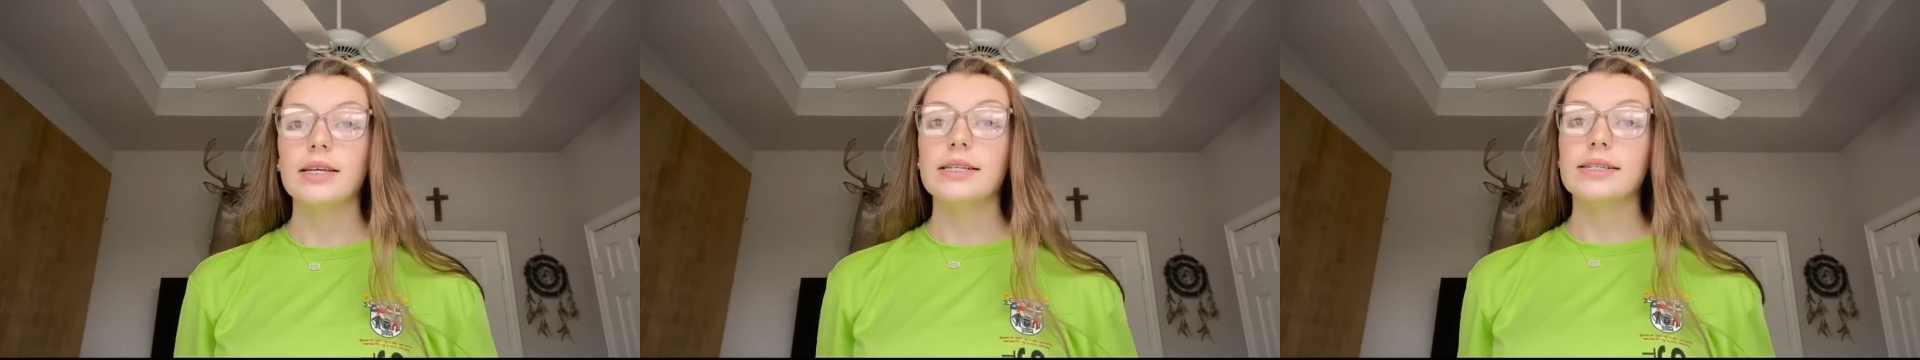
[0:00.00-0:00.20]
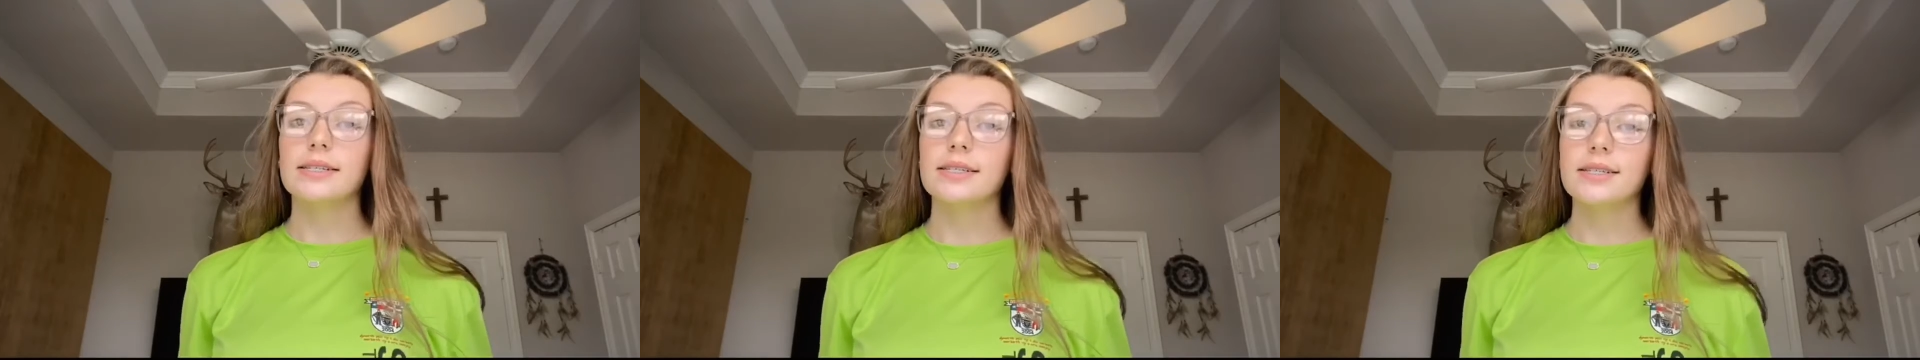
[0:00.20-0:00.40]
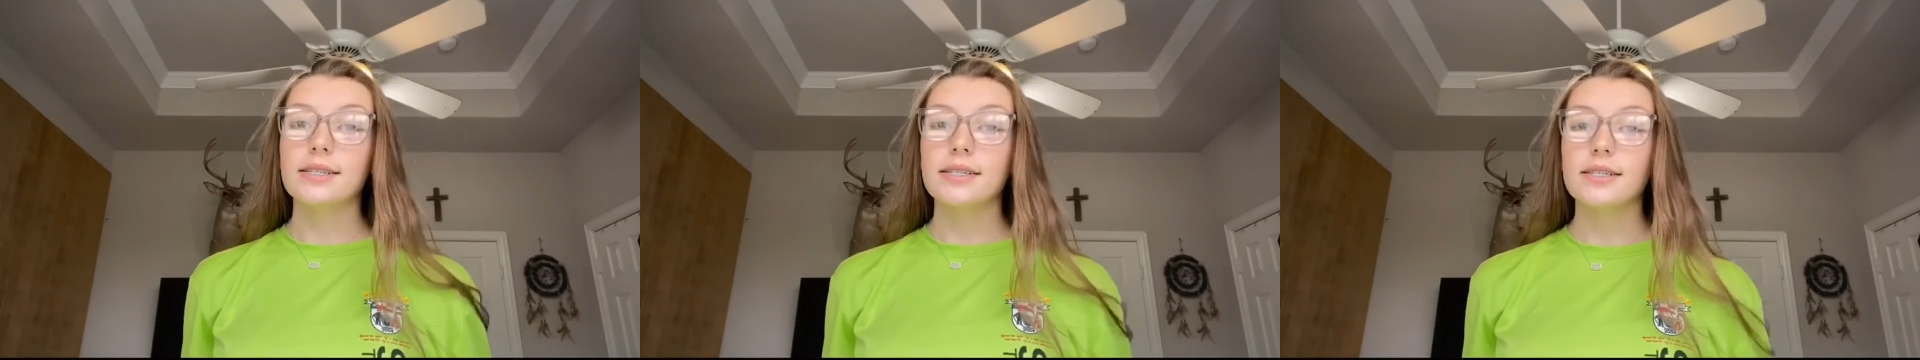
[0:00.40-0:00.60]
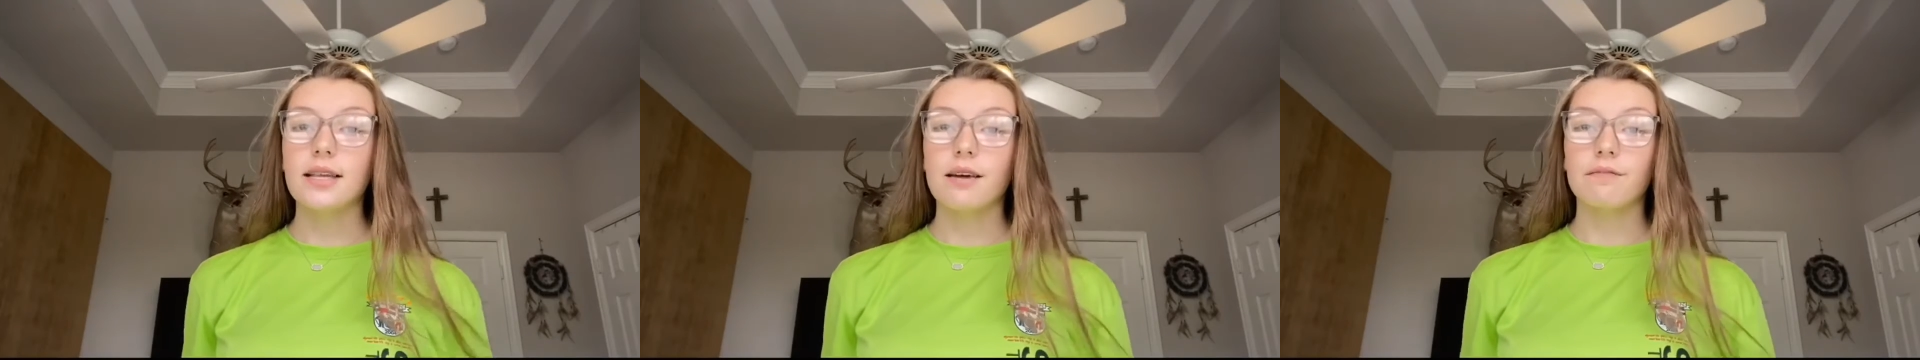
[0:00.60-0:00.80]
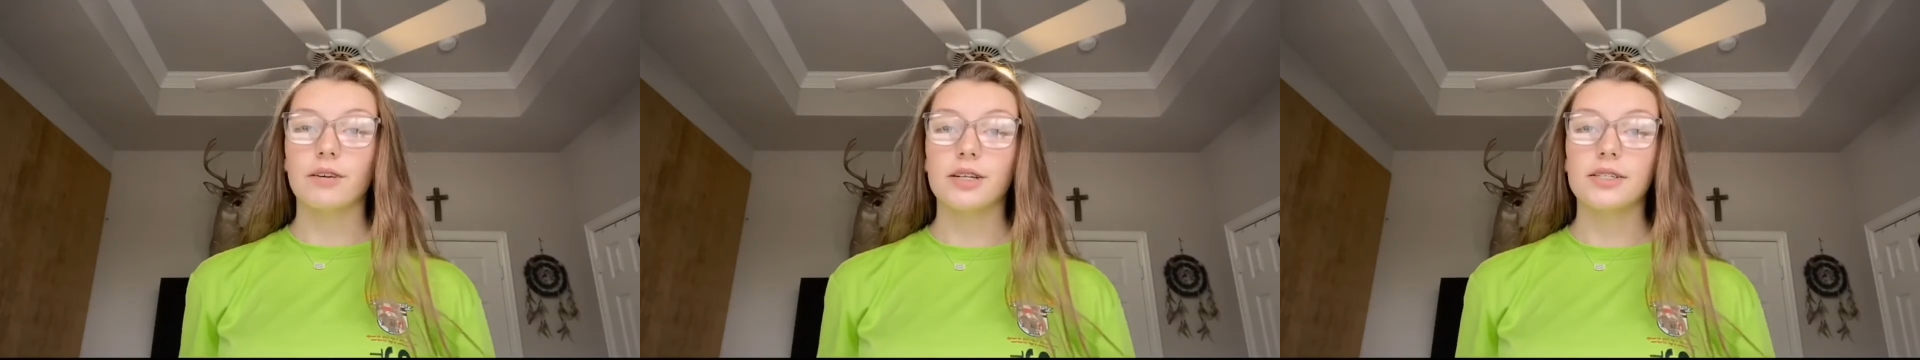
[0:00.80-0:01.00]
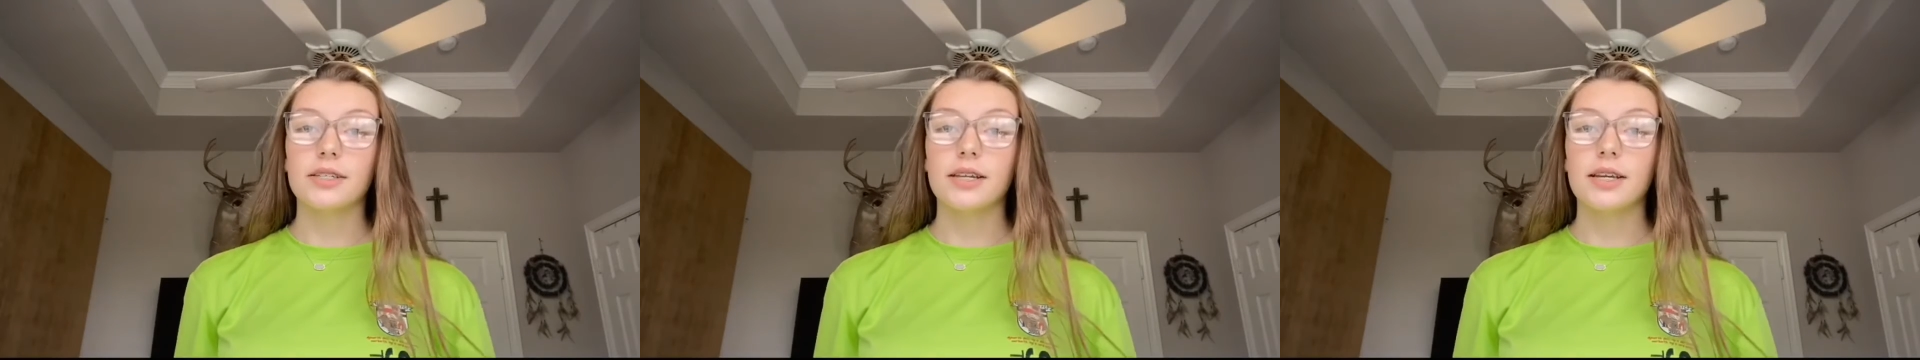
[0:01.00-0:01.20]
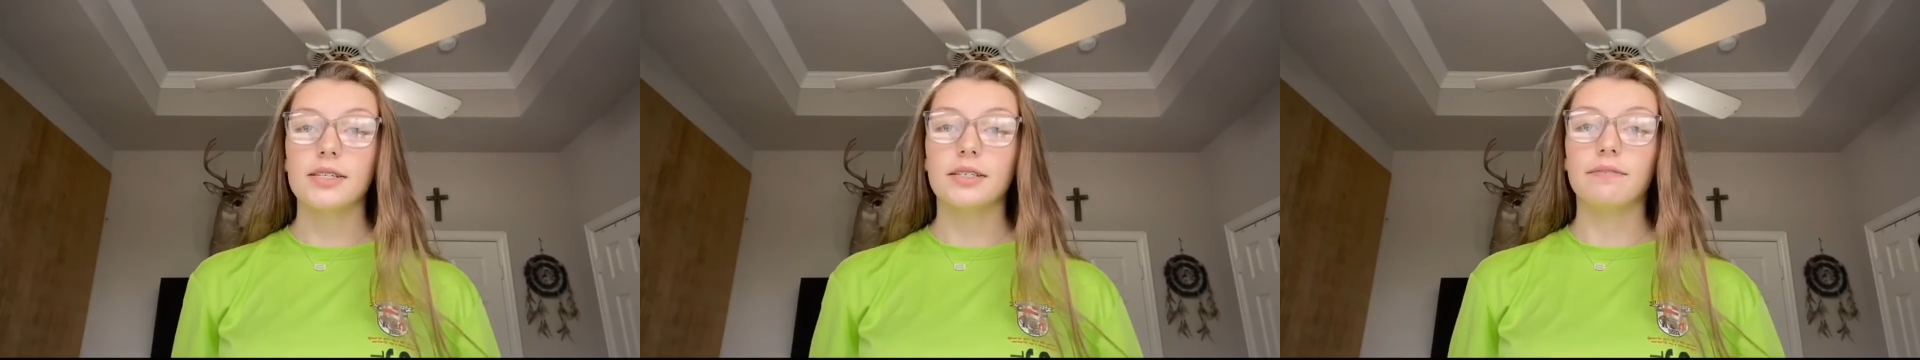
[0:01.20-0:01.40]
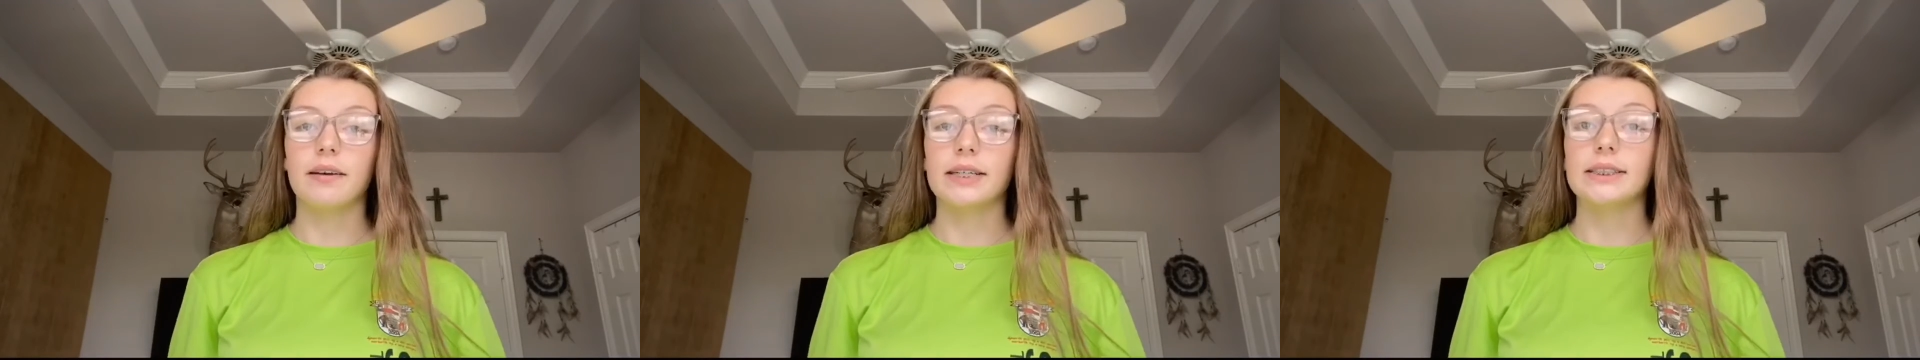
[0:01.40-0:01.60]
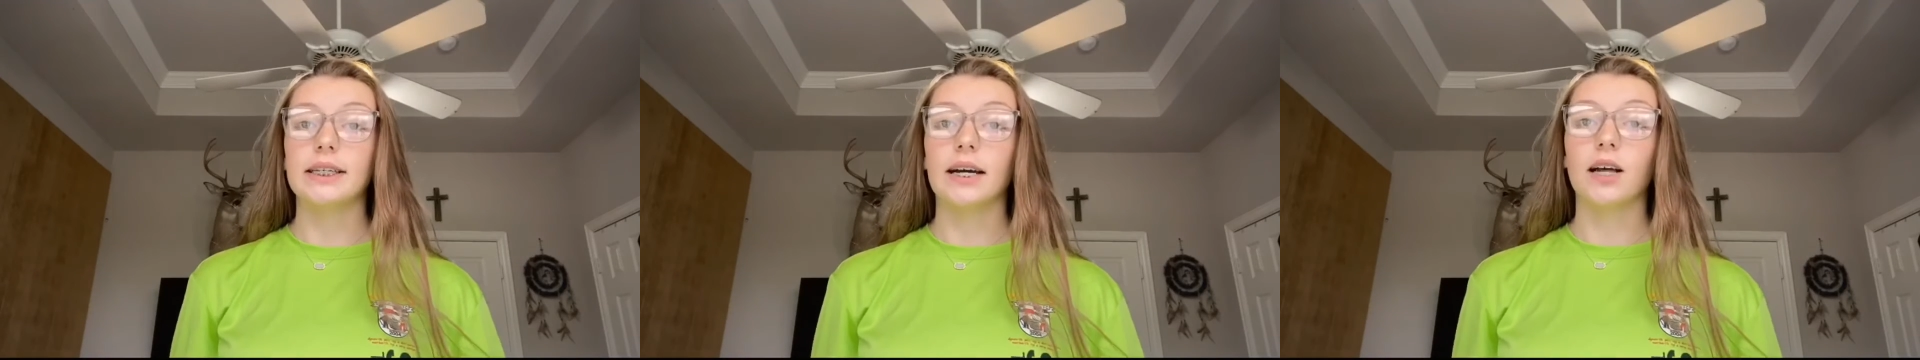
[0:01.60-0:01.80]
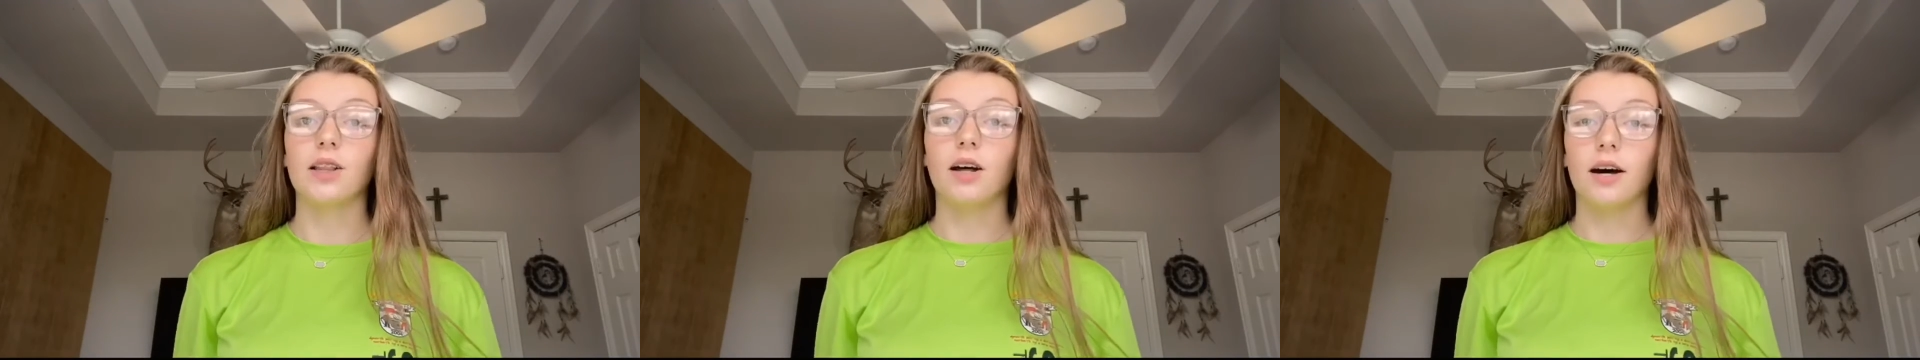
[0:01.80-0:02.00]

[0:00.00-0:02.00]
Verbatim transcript: Since this adversity is affecting a